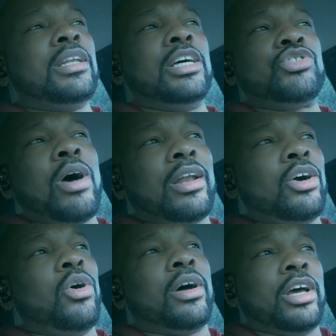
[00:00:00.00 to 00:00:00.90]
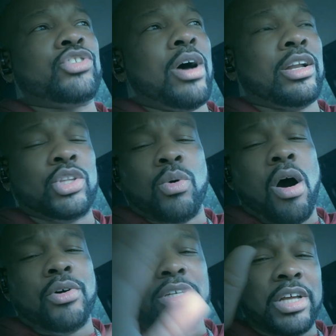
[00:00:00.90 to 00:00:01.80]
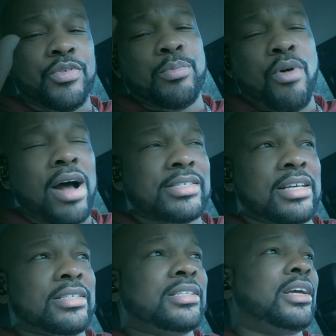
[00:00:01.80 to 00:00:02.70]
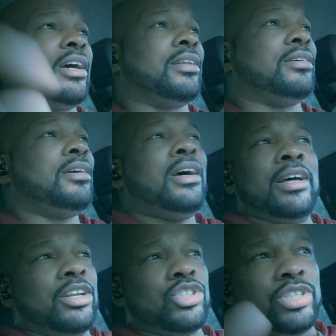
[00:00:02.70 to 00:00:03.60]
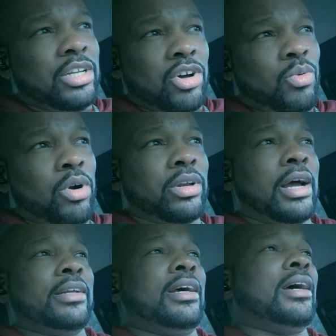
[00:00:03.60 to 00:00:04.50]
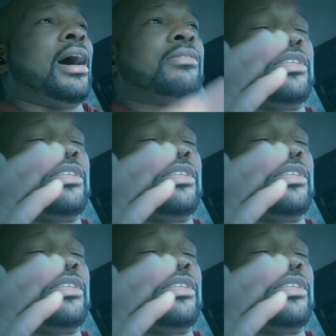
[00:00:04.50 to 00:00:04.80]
than trying to go in there trying to throw all these different processes together. This shit don't work like that. I've